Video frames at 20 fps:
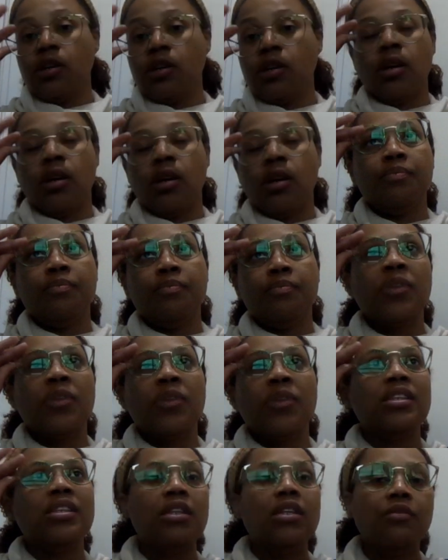
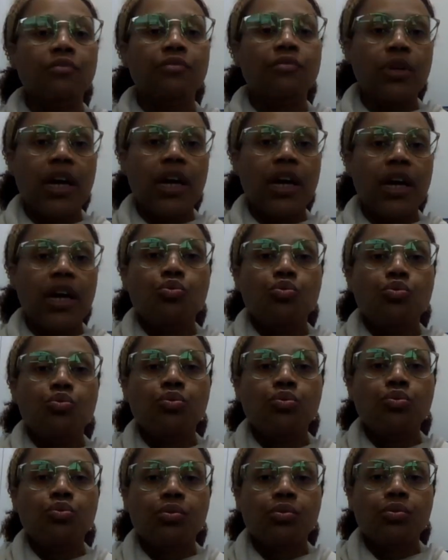a delivery that
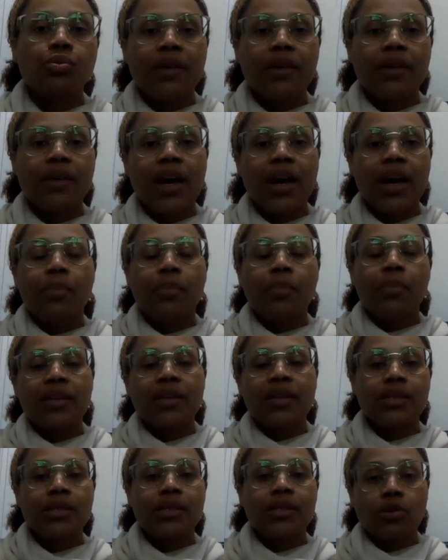you don't have the
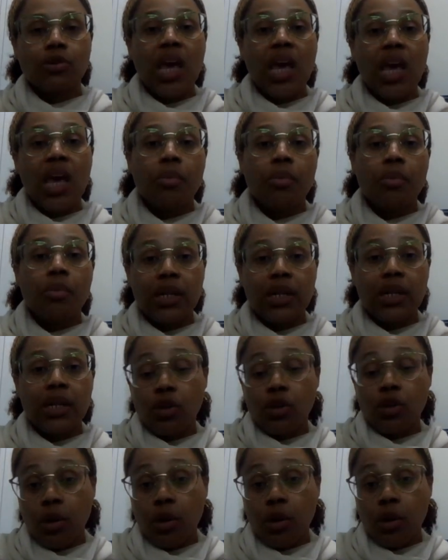capacity or the capability or
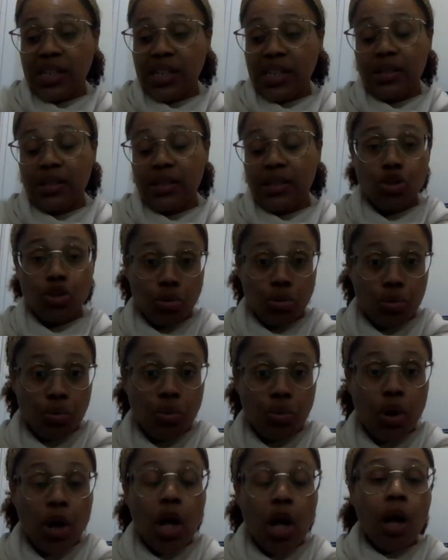the competency to
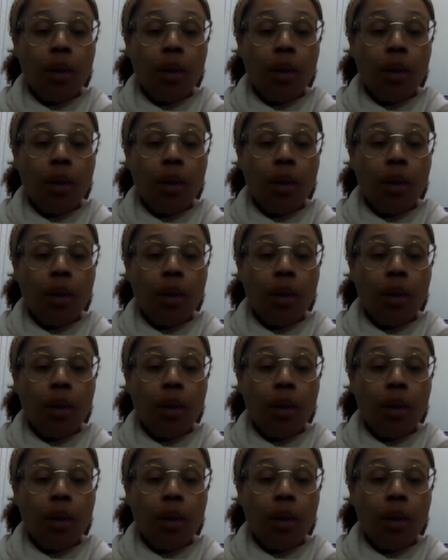do,